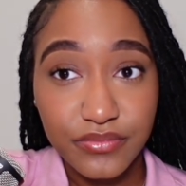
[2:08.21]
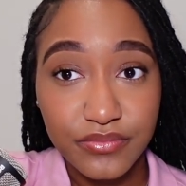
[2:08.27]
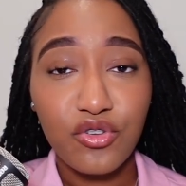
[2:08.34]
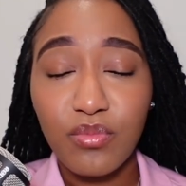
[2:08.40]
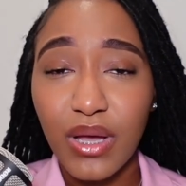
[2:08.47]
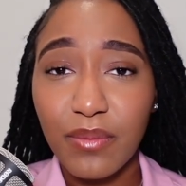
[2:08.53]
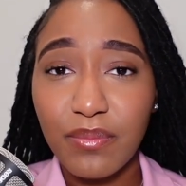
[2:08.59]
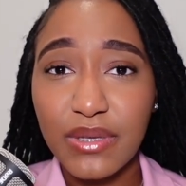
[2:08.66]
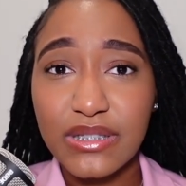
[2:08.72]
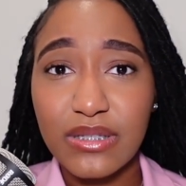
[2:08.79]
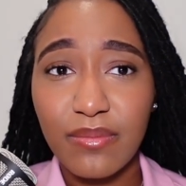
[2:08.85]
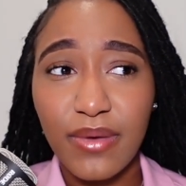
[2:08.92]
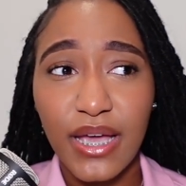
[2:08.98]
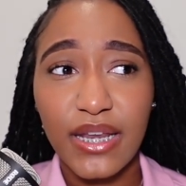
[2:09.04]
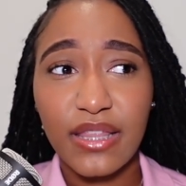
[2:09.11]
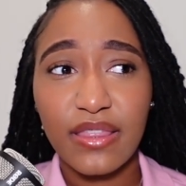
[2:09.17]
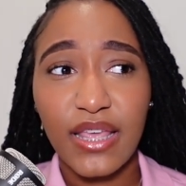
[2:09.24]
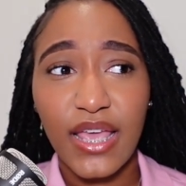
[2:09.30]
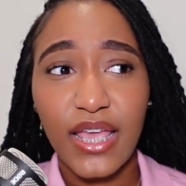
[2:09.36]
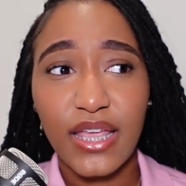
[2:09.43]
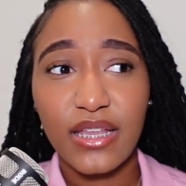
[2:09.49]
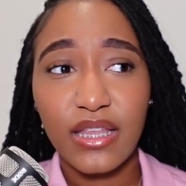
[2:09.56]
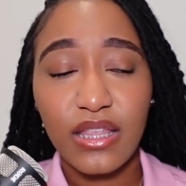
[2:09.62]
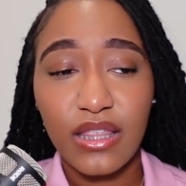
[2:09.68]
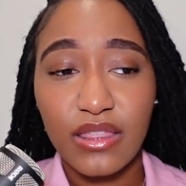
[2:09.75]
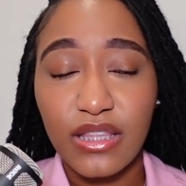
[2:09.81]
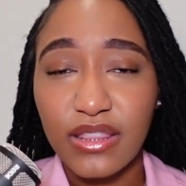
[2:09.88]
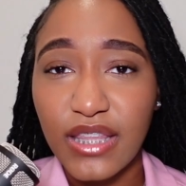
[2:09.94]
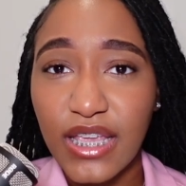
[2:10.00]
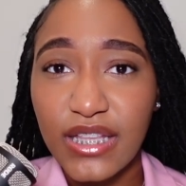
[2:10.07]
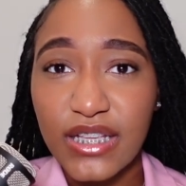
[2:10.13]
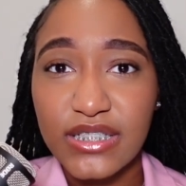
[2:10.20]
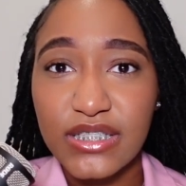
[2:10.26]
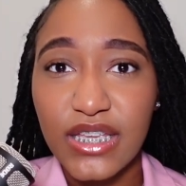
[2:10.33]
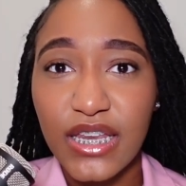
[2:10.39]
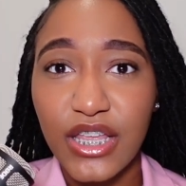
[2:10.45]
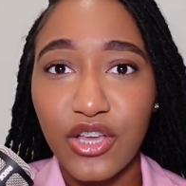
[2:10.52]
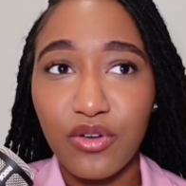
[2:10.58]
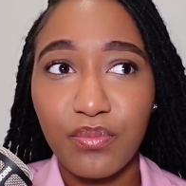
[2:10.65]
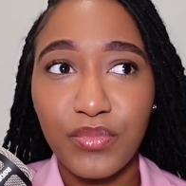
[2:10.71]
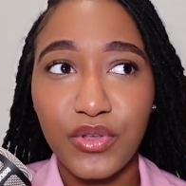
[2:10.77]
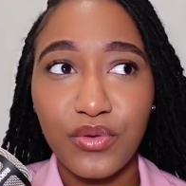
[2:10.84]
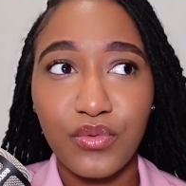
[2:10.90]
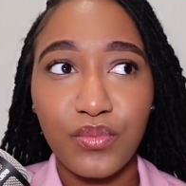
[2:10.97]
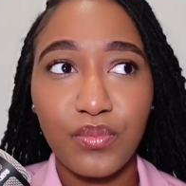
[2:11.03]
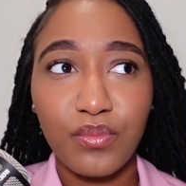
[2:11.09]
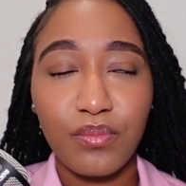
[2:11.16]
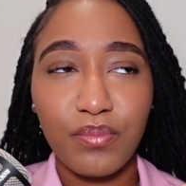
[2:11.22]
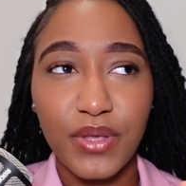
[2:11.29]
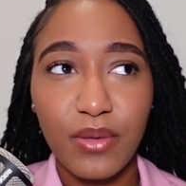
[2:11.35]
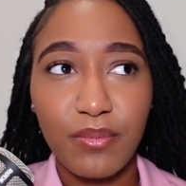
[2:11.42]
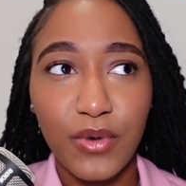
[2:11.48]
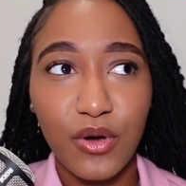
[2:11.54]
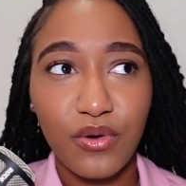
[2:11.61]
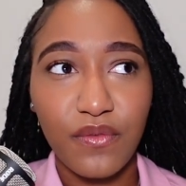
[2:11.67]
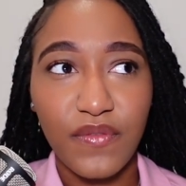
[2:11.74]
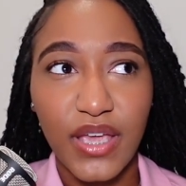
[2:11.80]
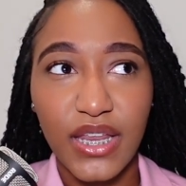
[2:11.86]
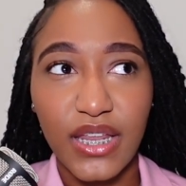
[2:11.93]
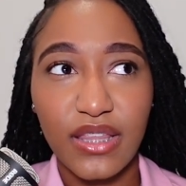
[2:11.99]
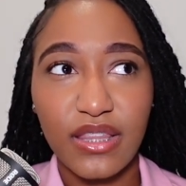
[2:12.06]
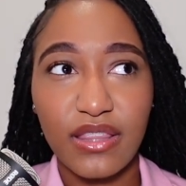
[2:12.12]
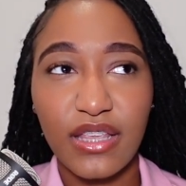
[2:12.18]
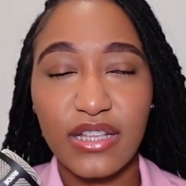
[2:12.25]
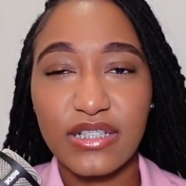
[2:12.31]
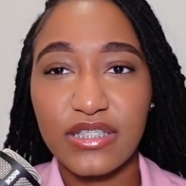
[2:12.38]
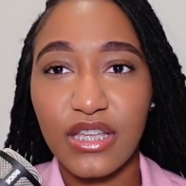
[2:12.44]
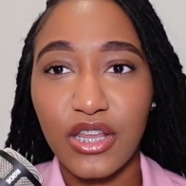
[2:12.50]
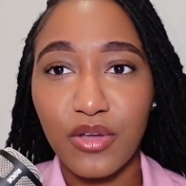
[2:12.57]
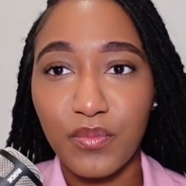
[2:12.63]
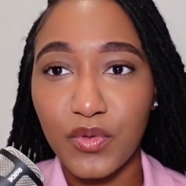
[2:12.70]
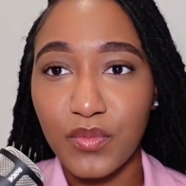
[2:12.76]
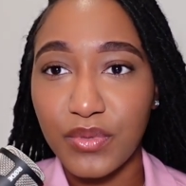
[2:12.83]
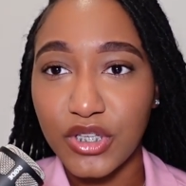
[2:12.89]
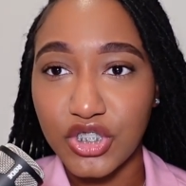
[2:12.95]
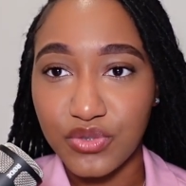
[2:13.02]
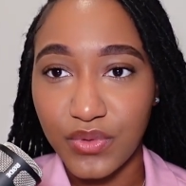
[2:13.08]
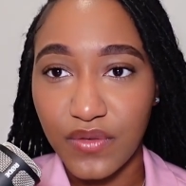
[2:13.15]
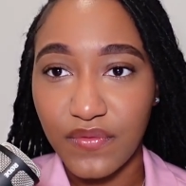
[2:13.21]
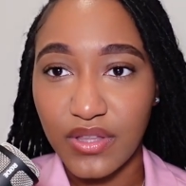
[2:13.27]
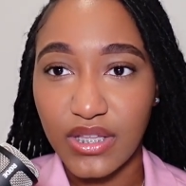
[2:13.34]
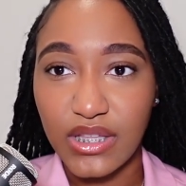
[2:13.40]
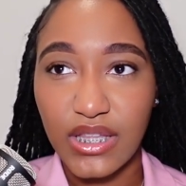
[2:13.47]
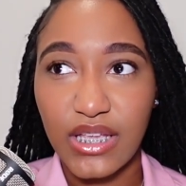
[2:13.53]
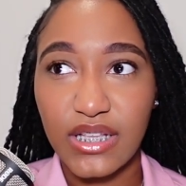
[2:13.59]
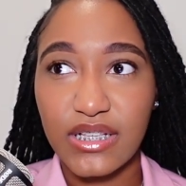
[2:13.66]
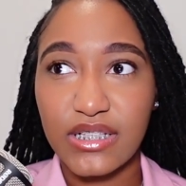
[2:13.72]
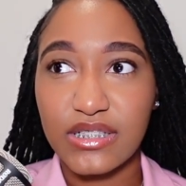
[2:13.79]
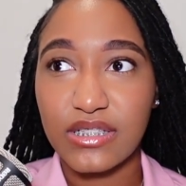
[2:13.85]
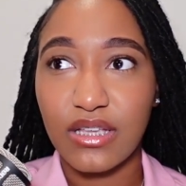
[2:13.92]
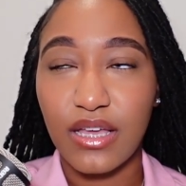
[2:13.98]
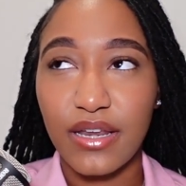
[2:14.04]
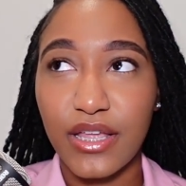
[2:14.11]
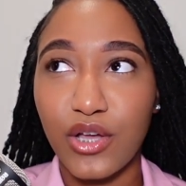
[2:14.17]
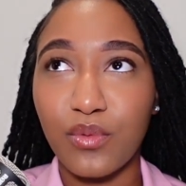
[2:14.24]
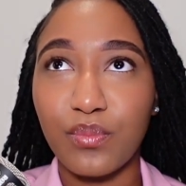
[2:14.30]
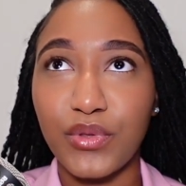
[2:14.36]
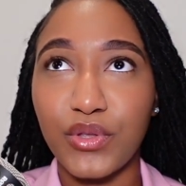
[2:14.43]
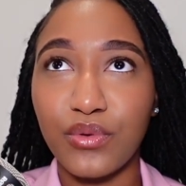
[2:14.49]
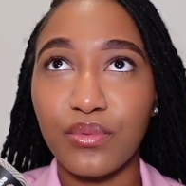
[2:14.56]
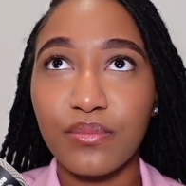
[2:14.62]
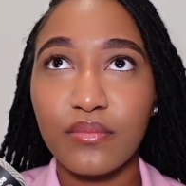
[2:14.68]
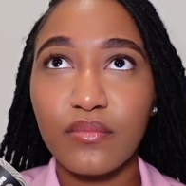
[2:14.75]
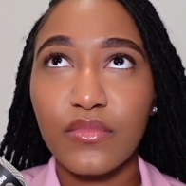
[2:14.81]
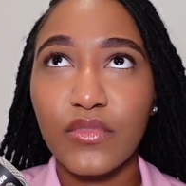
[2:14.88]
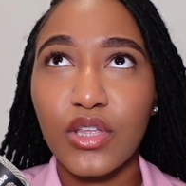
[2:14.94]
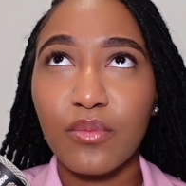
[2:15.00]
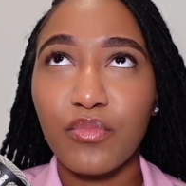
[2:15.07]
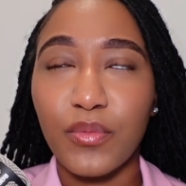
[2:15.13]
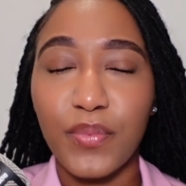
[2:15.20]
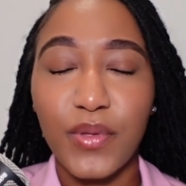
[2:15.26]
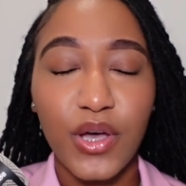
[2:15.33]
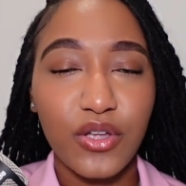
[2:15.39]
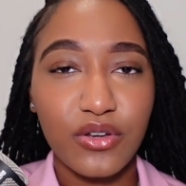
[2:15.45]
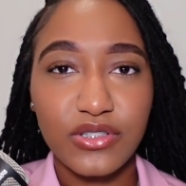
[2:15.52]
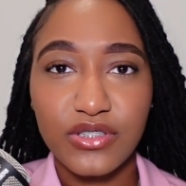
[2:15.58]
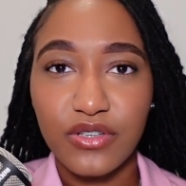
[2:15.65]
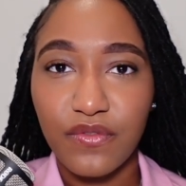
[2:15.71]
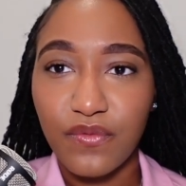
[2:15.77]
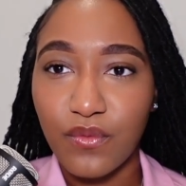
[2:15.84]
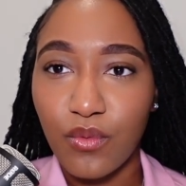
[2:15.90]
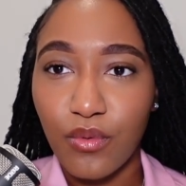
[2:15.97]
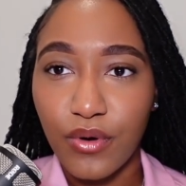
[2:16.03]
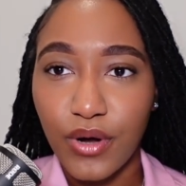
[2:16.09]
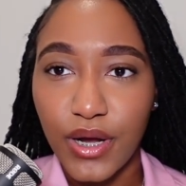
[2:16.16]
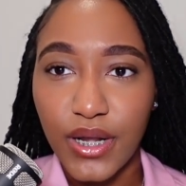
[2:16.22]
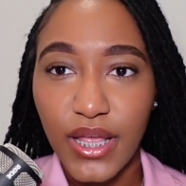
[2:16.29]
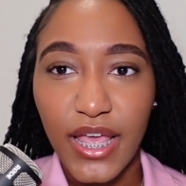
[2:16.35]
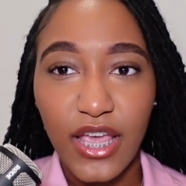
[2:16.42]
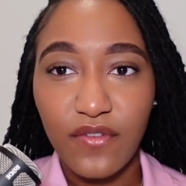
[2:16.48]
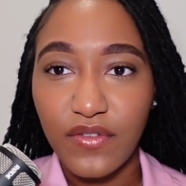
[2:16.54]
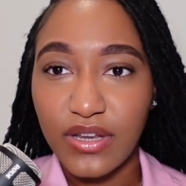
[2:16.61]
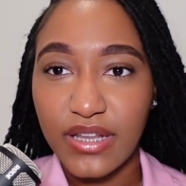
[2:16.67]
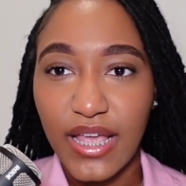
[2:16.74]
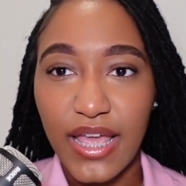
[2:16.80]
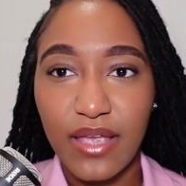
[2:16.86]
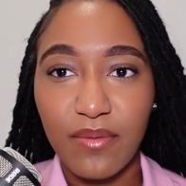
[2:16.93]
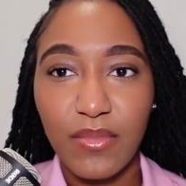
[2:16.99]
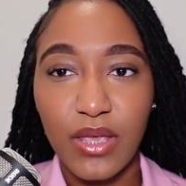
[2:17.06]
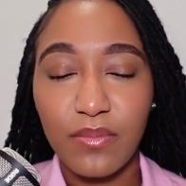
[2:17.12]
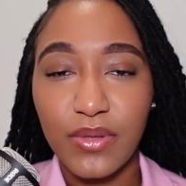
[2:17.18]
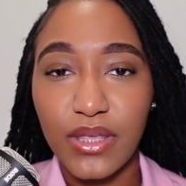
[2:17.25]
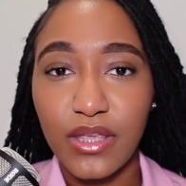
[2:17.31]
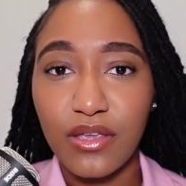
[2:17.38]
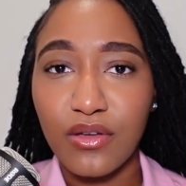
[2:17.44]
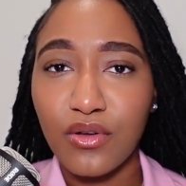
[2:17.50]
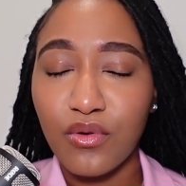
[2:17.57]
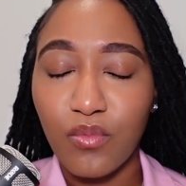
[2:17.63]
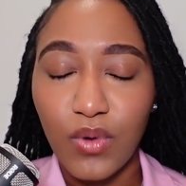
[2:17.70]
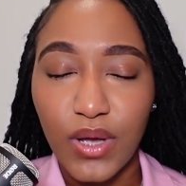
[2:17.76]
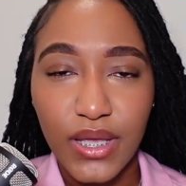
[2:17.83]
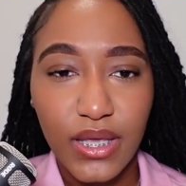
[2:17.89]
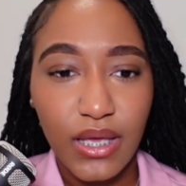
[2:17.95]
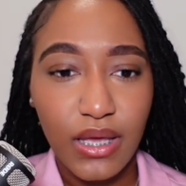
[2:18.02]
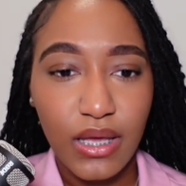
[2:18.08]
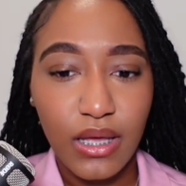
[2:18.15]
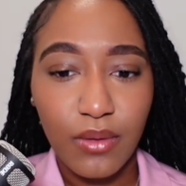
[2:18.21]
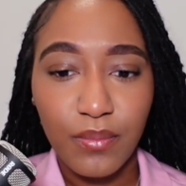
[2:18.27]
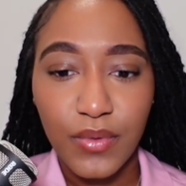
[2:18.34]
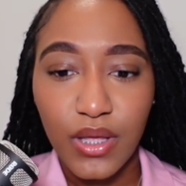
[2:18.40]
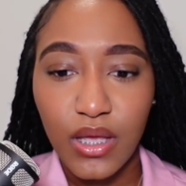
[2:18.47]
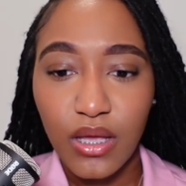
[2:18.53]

You might be somebody that the thing that's gonna help you be motivated, the thing that's gonna help you be driven, the thing that's gonna help you propel yourself forward every day, maybe waking up,